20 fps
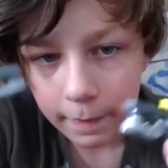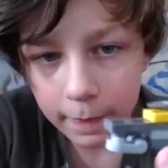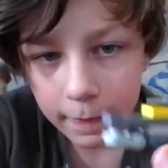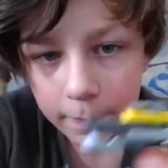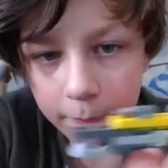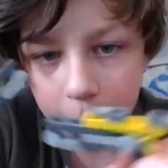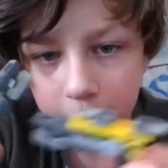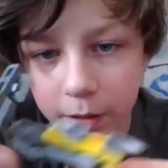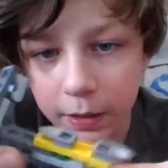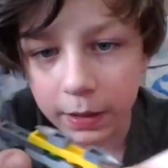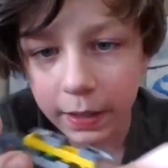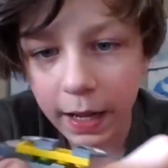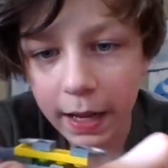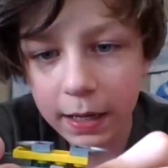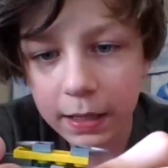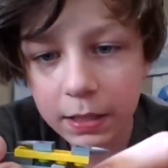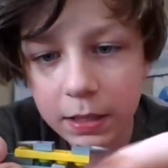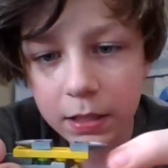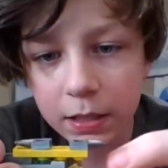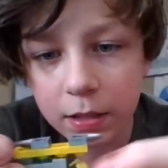But the
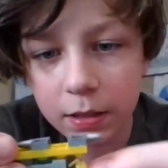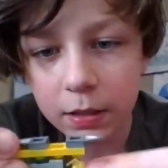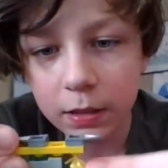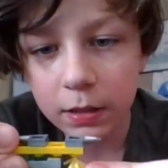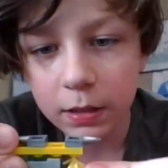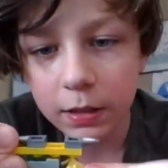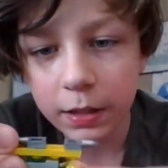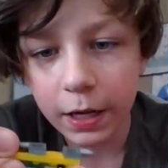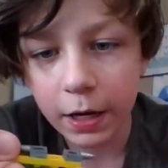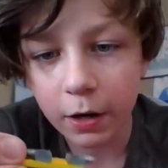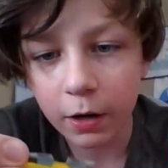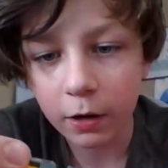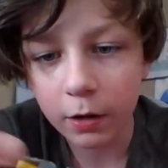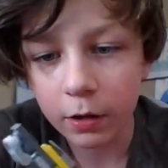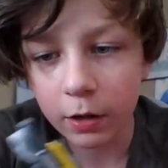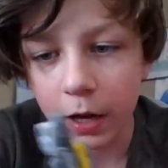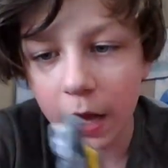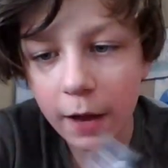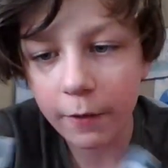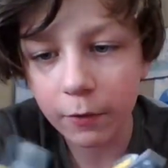necks,
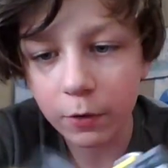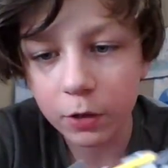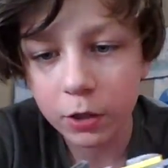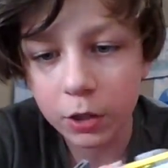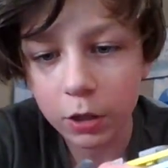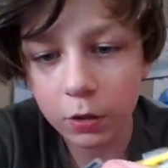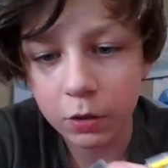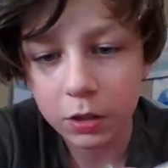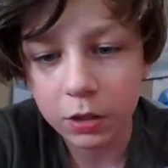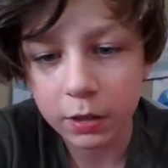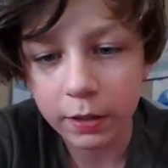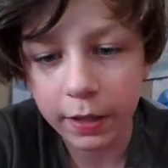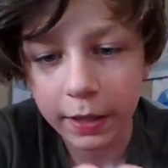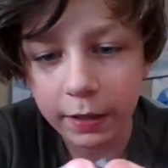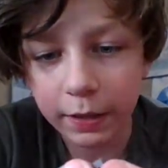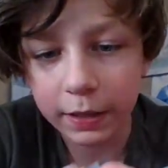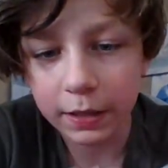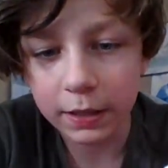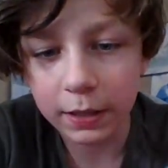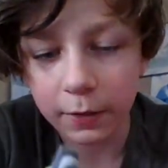they're ever so
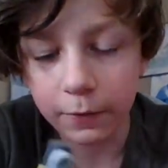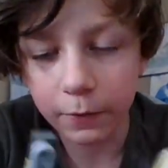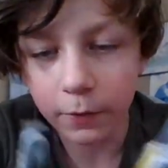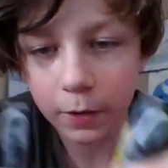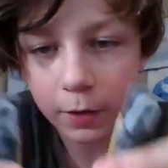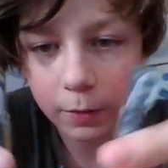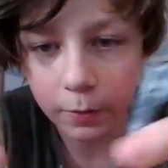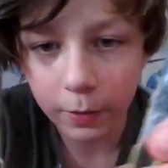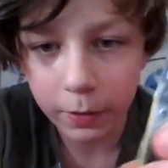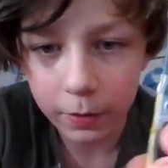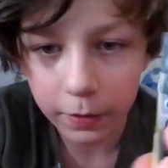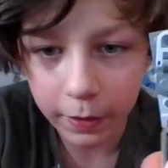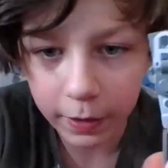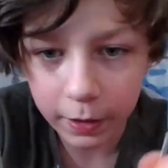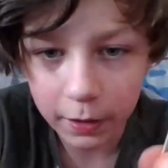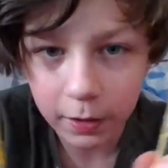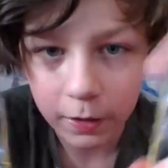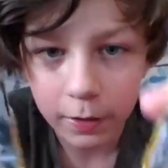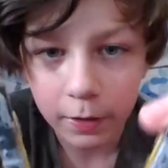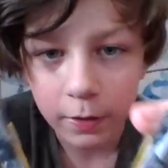slightly different, with
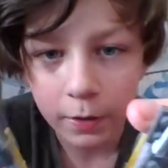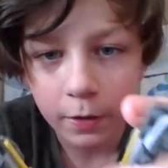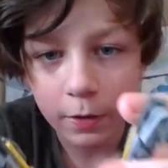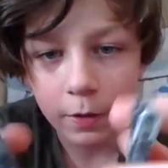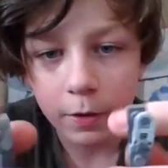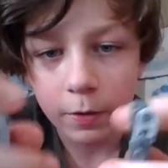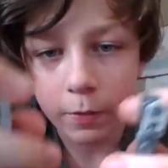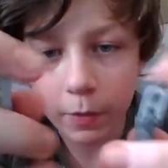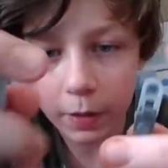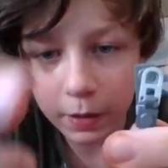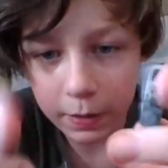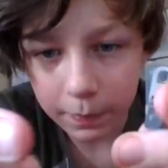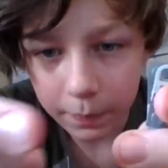like one